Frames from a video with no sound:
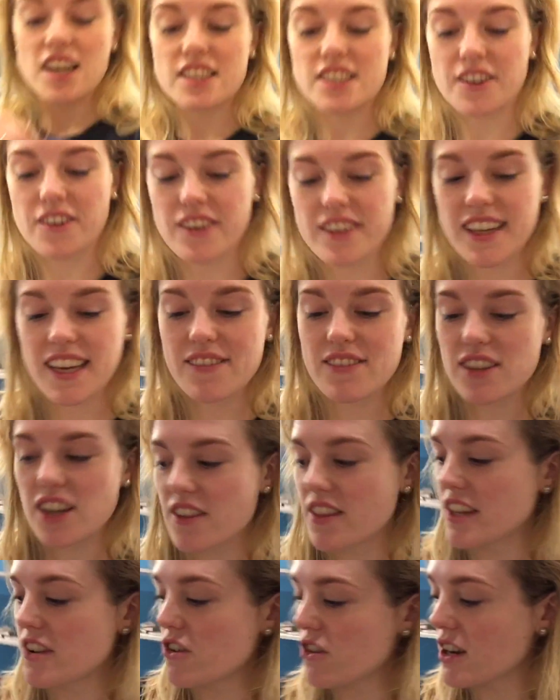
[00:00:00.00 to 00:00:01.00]
So even
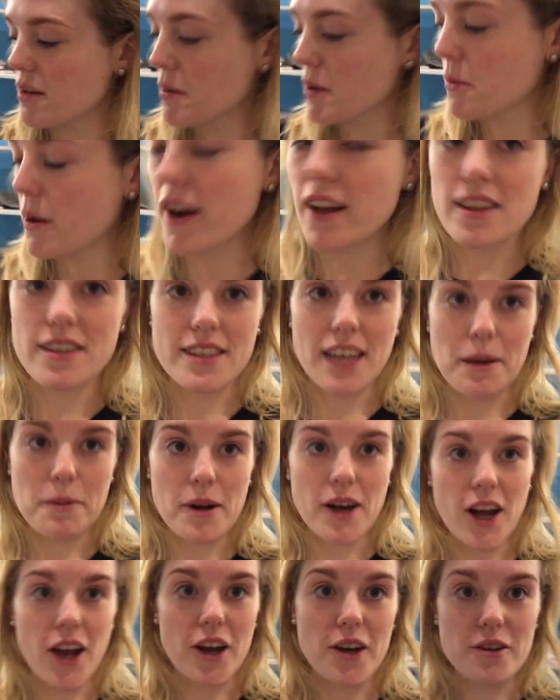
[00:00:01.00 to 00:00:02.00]
though they're not going to be wearing the same
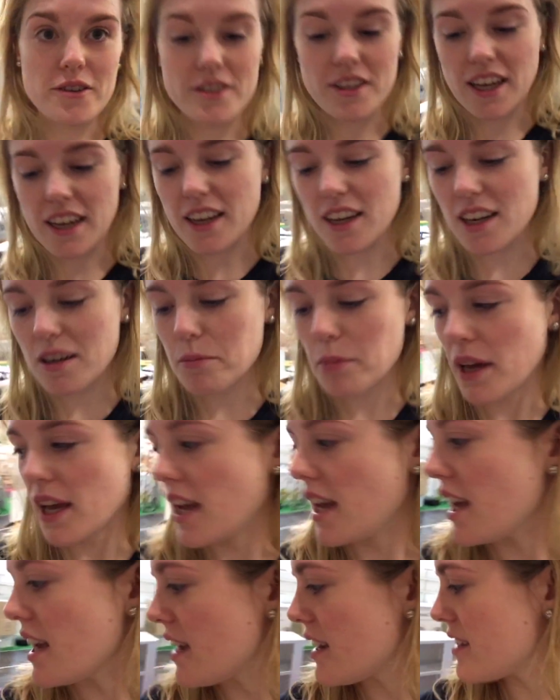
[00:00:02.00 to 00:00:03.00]
clothes, they're going to
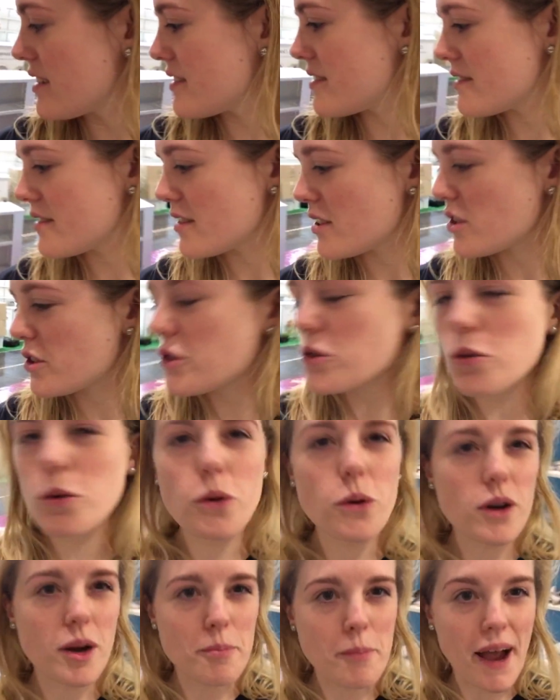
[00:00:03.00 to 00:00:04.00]
be
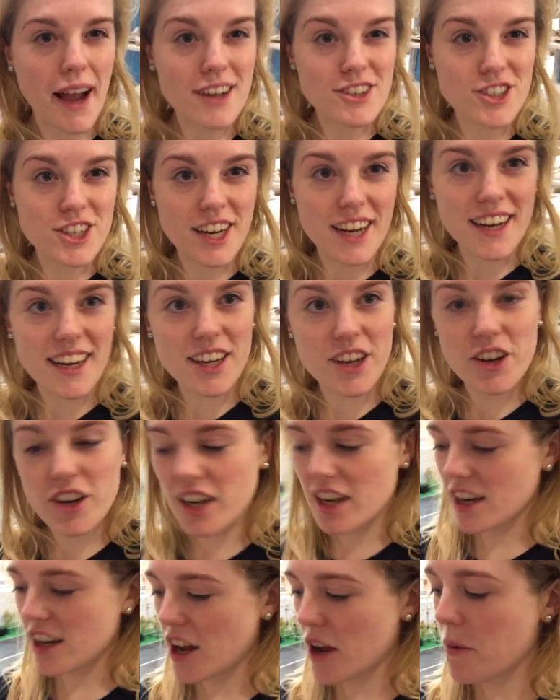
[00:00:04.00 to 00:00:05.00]
sort of matching, and you're
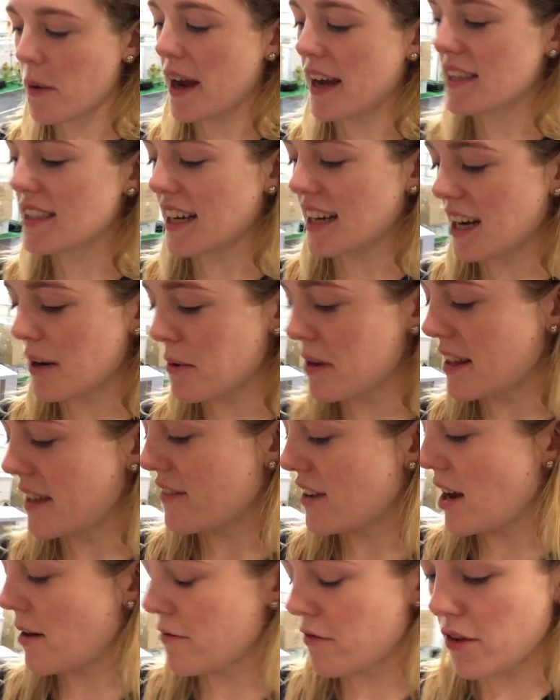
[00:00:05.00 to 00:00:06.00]
going to know exactly where
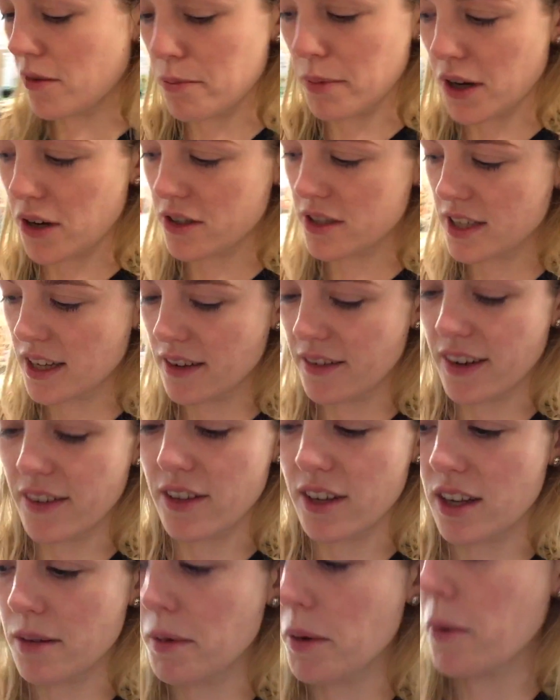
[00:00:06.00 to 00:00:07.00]
they've come from because they're
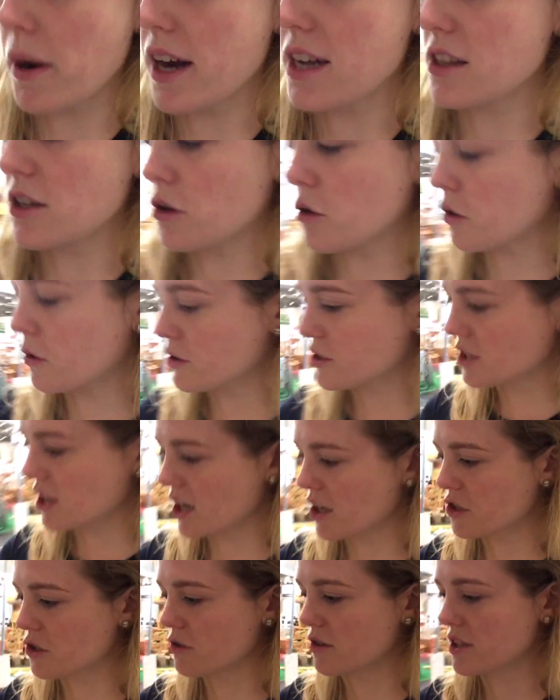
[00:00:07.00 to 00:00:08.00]
either going to be wearing the
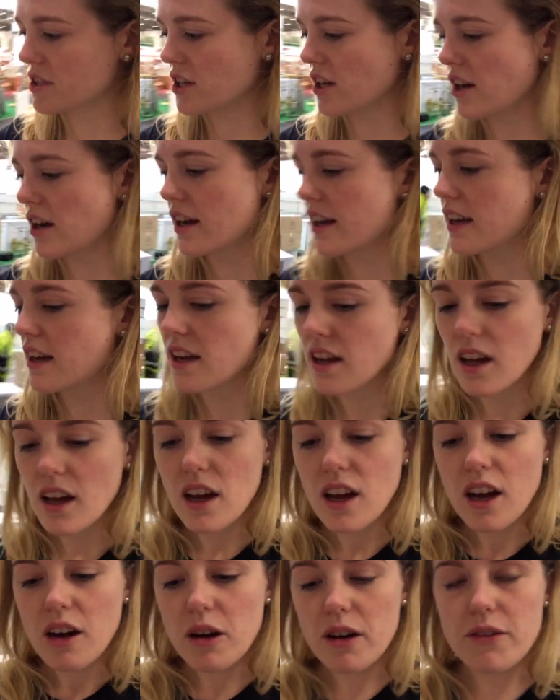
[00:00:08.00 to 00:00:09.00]
corsage or the tie.
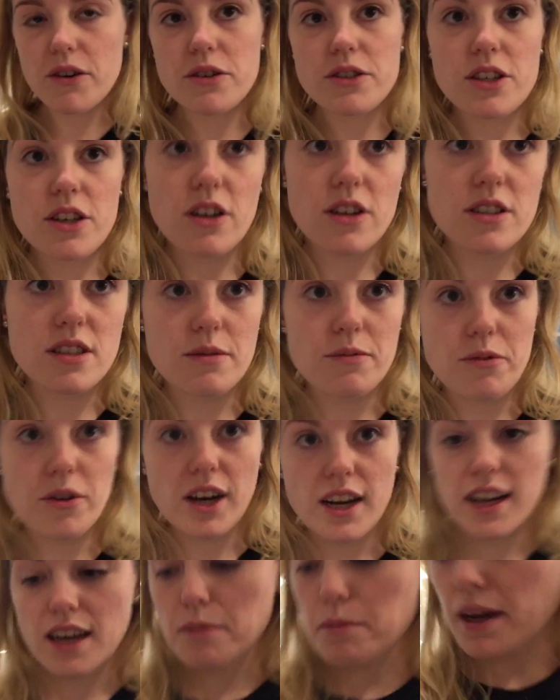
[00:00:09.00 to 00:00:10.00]
We've also got some
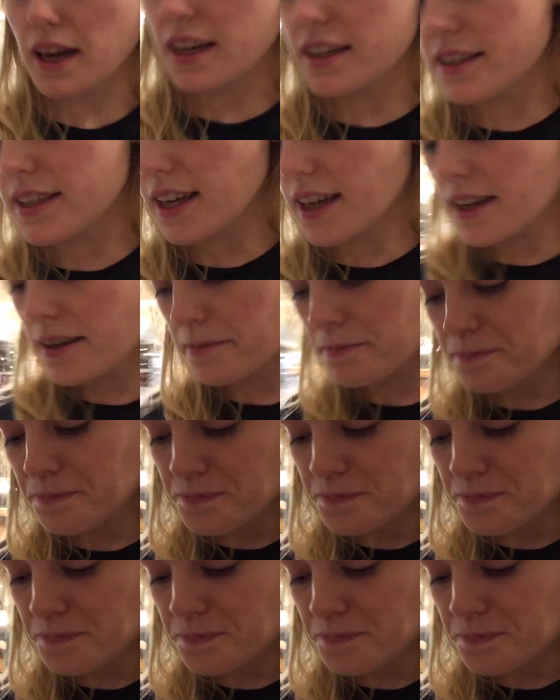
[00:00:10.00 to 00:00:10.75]
really amazing